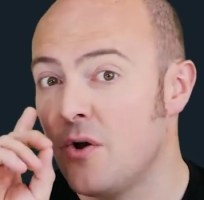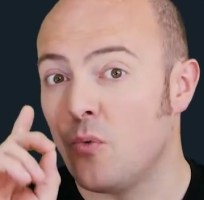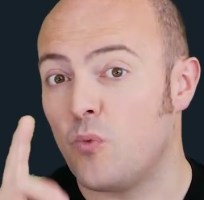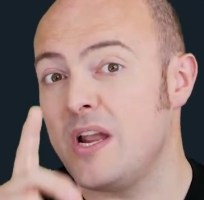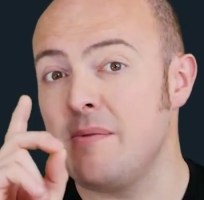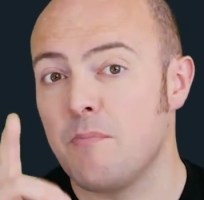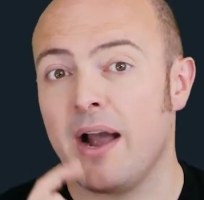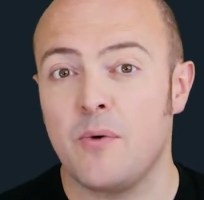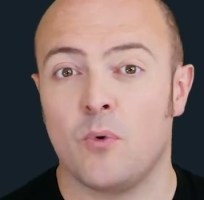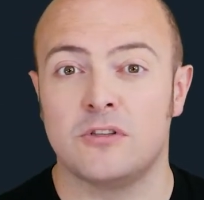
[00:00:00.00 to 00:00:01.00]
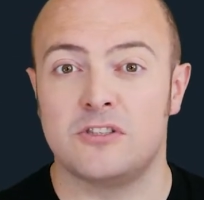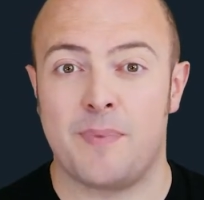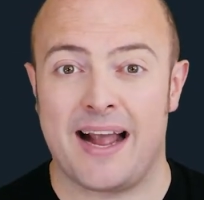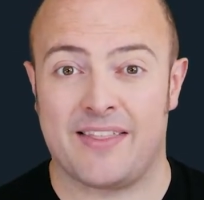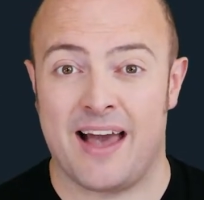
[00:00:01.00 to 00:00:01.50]
We might want to
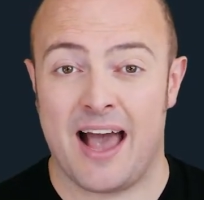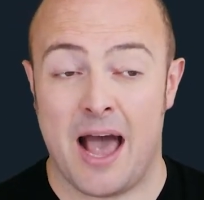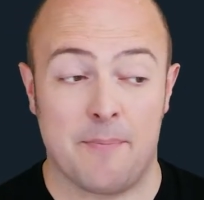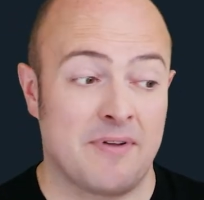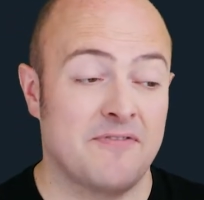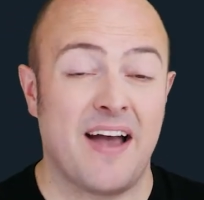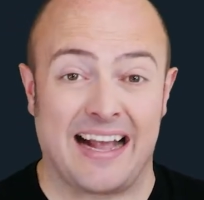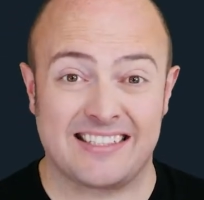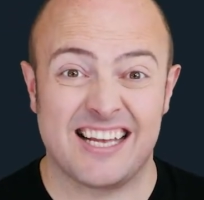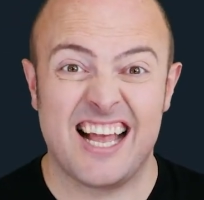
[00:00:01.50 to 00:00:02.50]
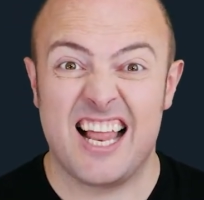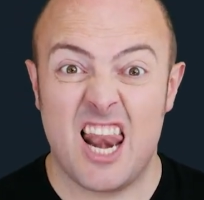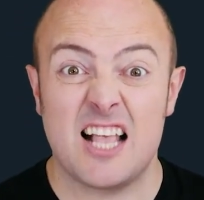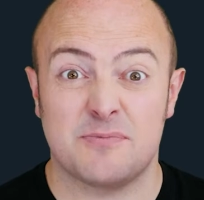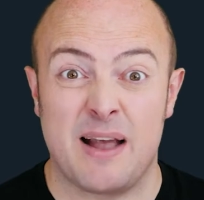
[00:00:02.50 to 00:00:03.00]
back that up. In fact,
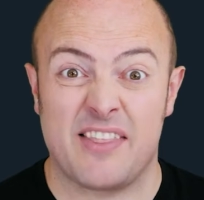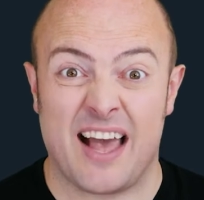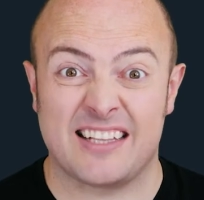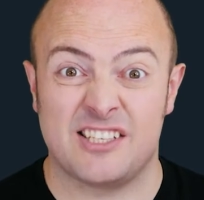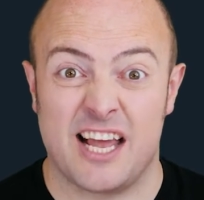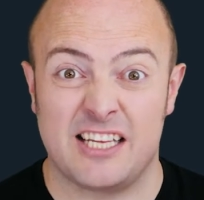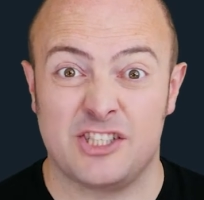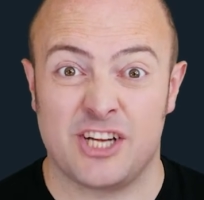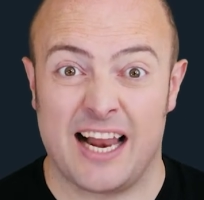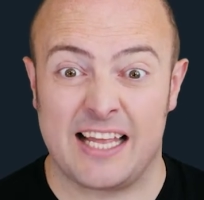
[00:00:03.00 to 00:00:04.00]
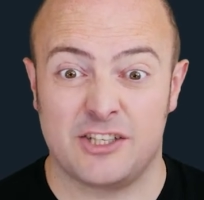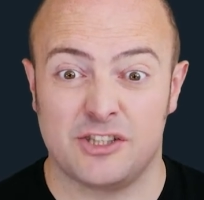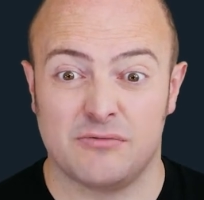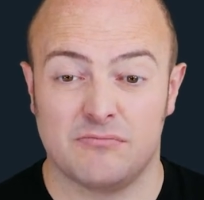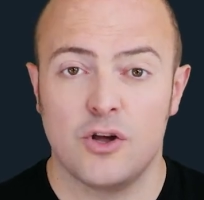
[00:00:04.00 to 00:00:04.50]
let's make that today's challenge.
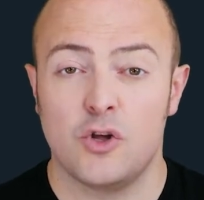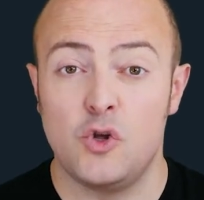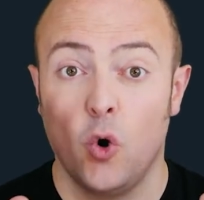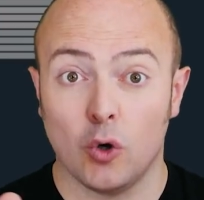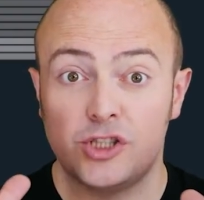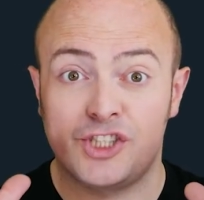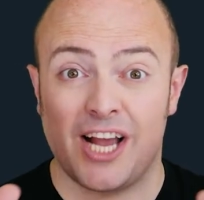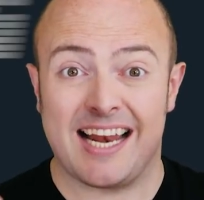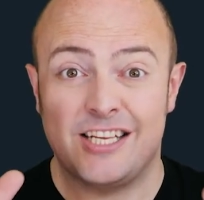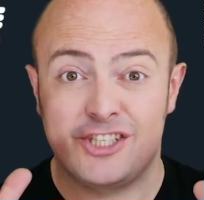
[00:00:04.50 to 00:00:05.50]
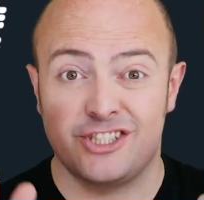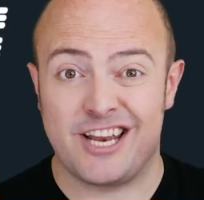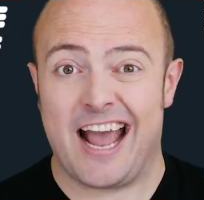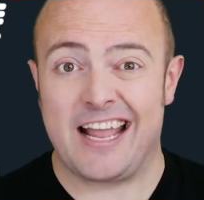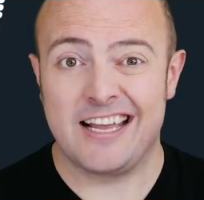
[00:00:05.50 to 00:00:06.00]
Your challenge
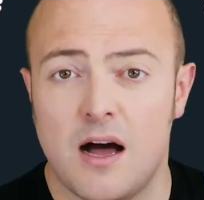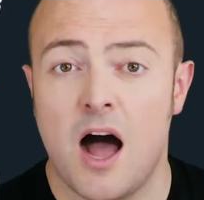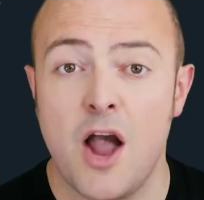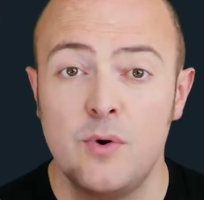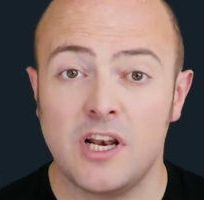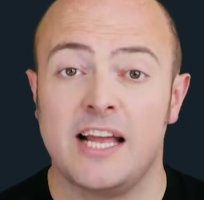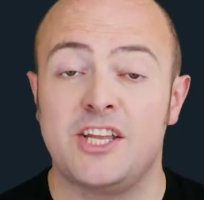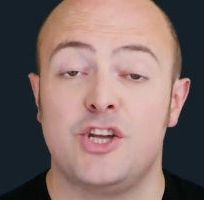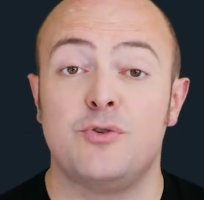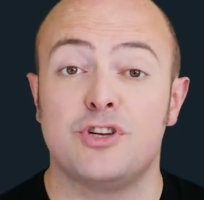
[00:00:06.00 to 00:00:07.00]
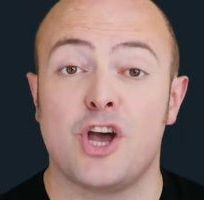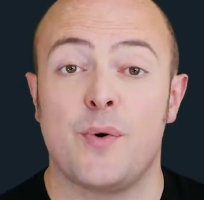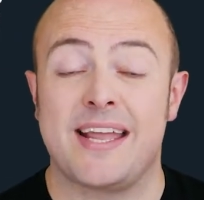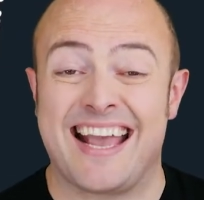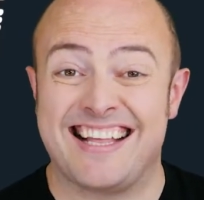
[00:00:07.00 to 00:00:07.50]
today. I would like you to go
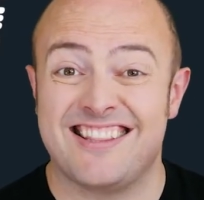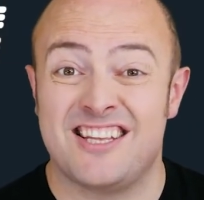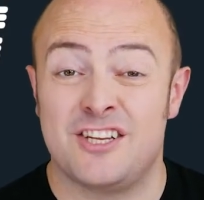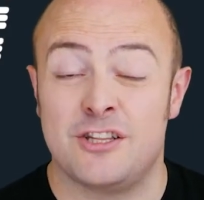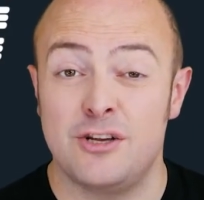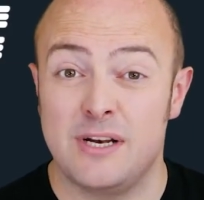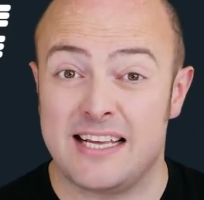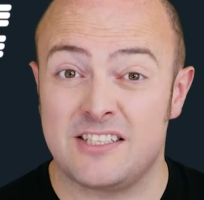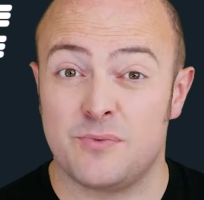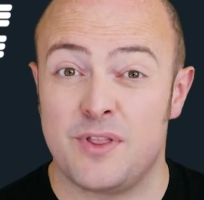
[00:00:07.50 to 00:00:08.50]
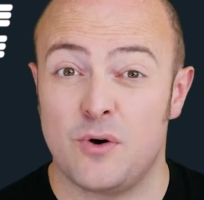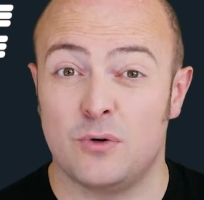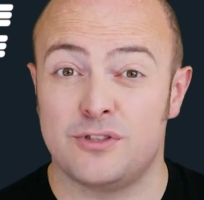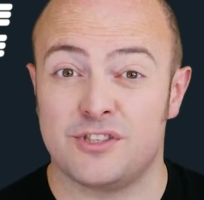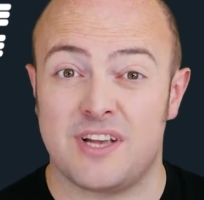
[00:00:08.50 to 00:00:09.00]
and get the to-do list with
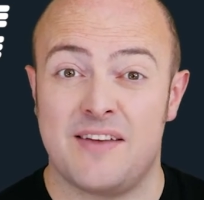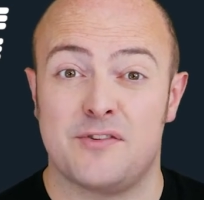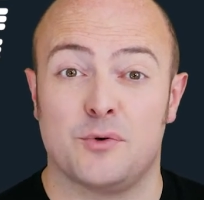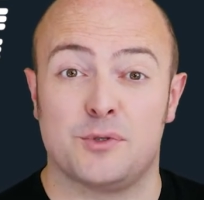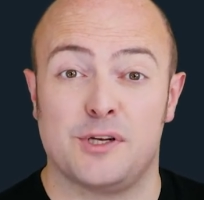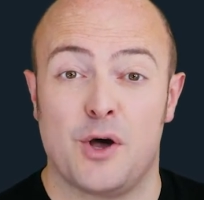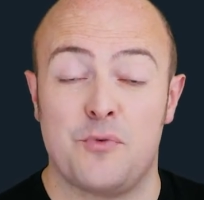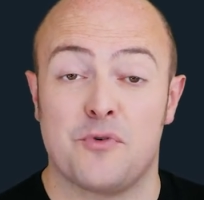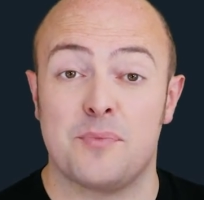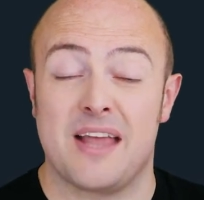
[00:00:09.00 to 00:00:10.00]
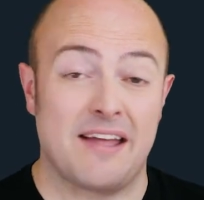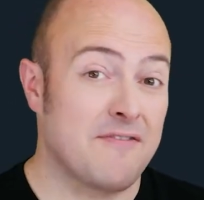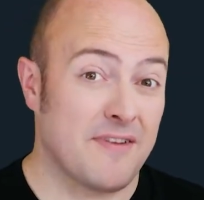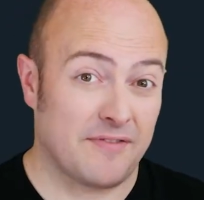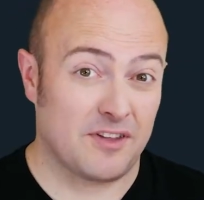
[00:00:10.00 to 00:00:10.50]
autosave and autoload from day
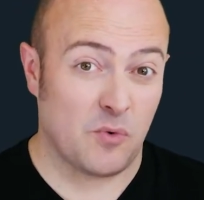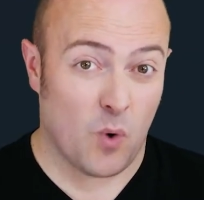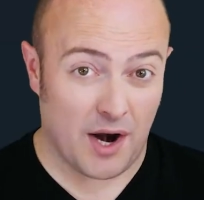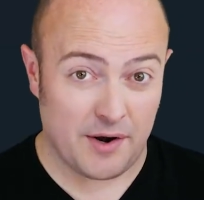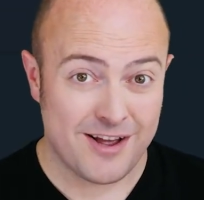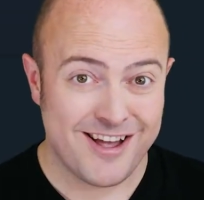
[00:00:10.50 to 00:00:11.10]
51.